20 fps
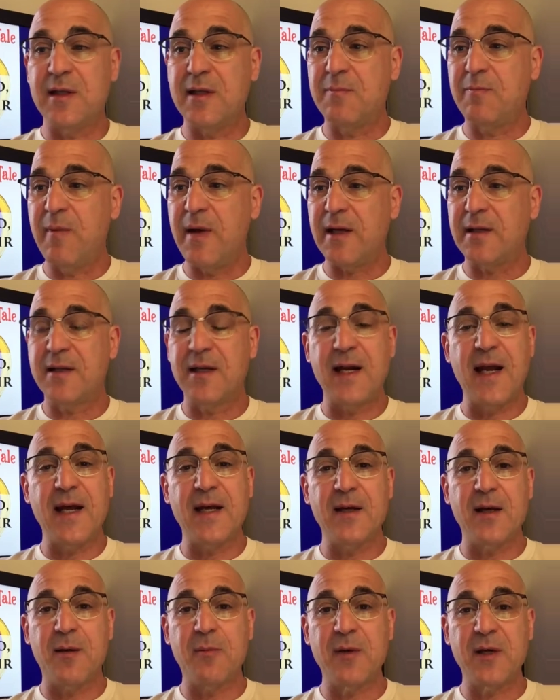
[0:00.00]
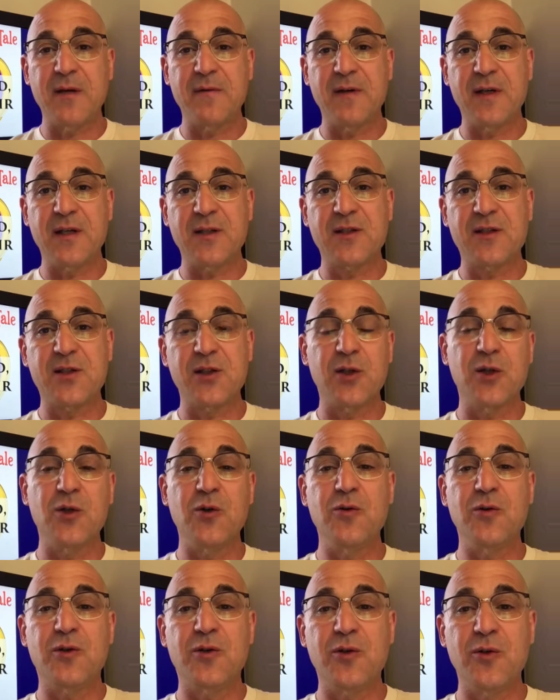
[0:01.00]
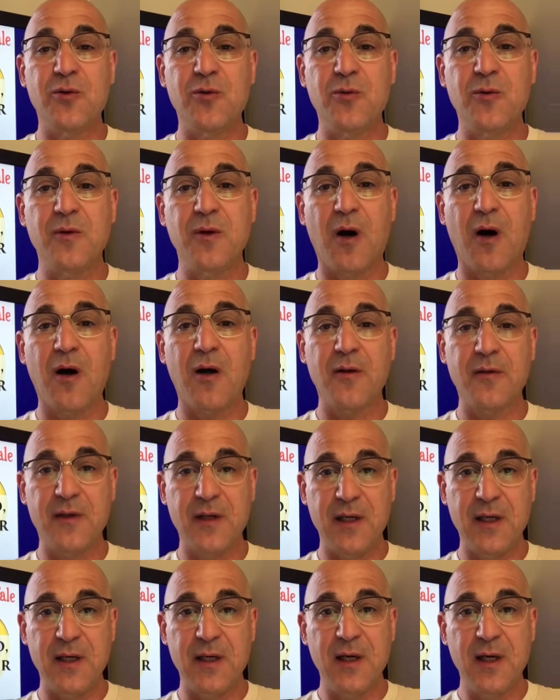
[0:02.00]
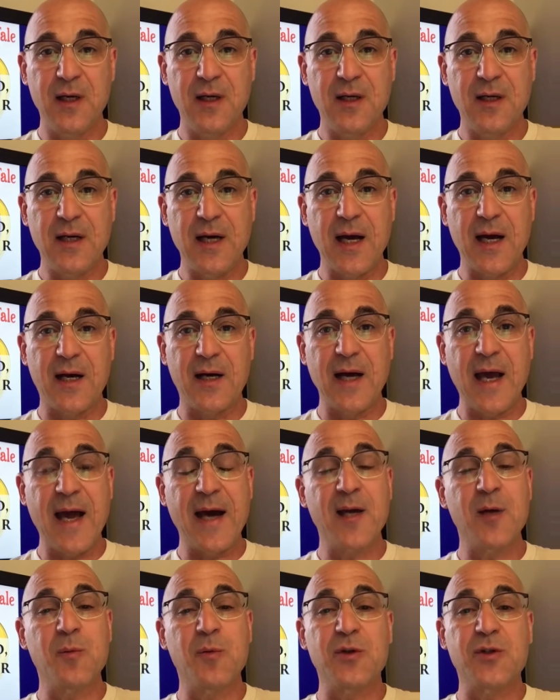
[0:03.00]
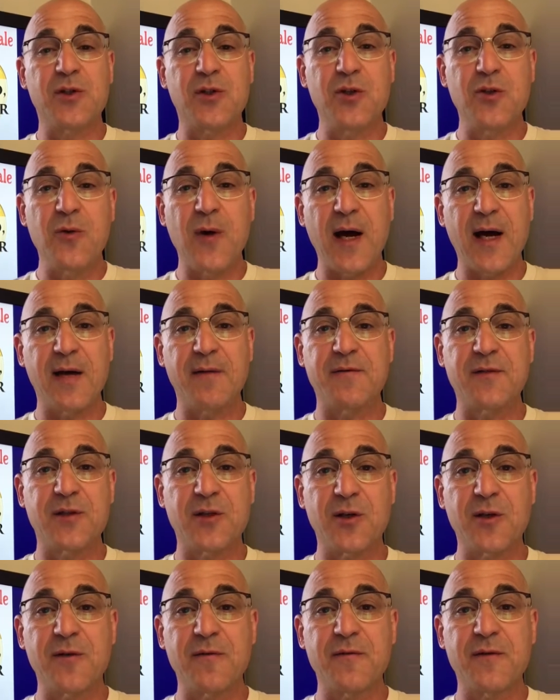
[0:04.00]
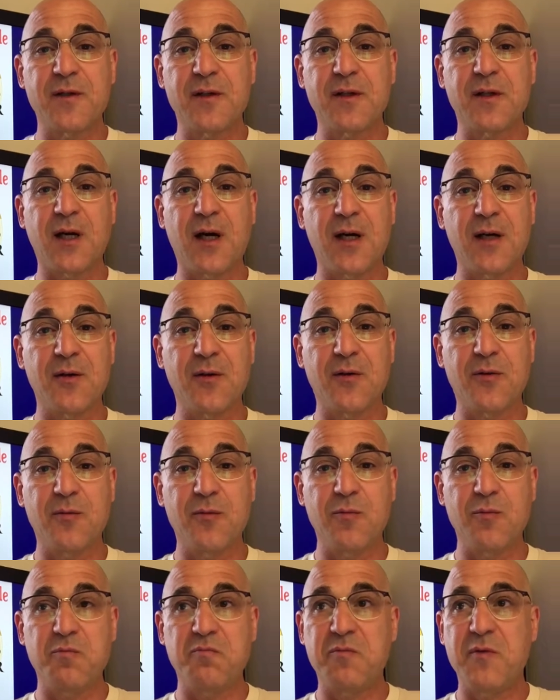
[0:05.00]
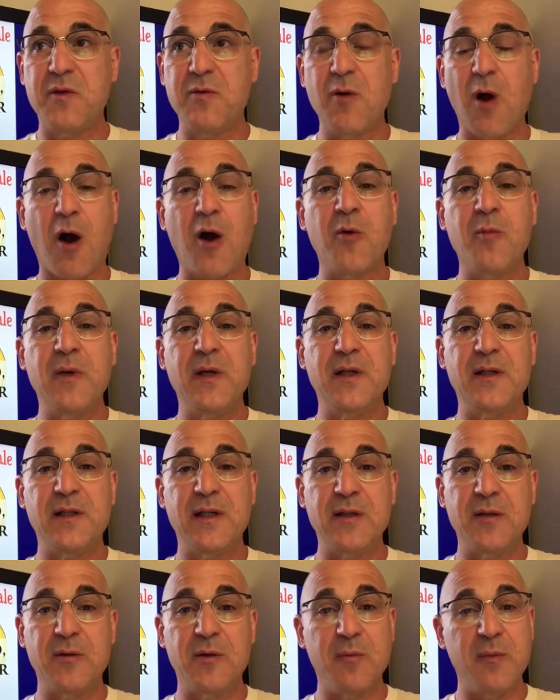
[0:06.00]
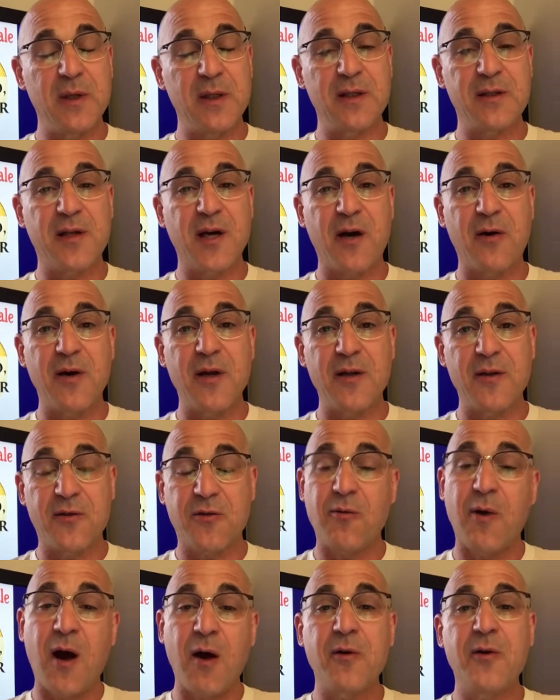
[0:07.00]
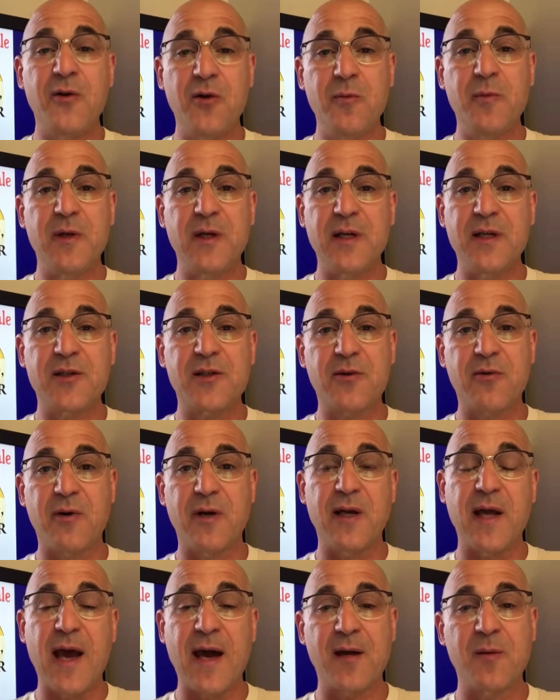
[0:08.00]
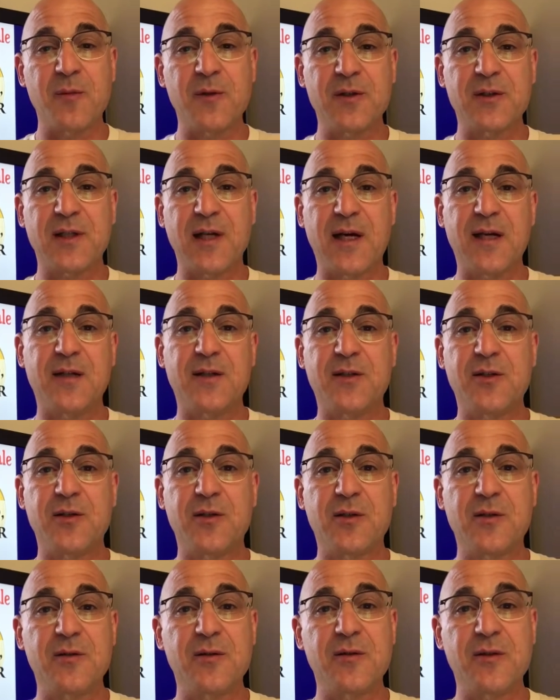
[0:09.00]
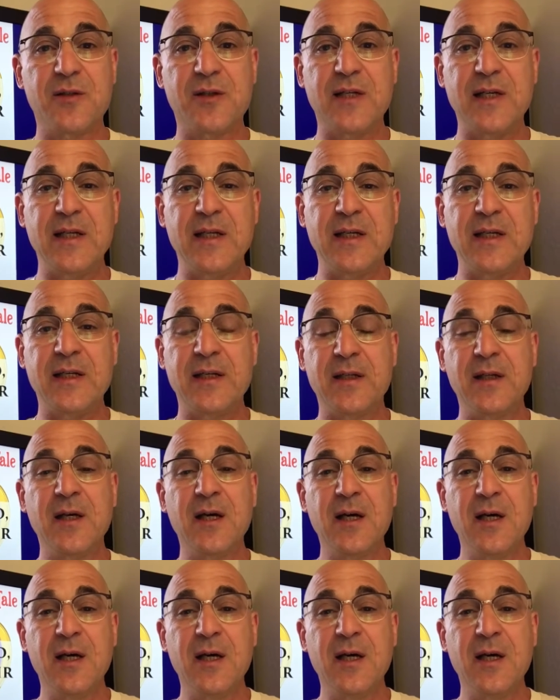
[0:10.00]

make today a bit of a salute to all the animals who have served army in the military throughout human history. Animals, as you can see in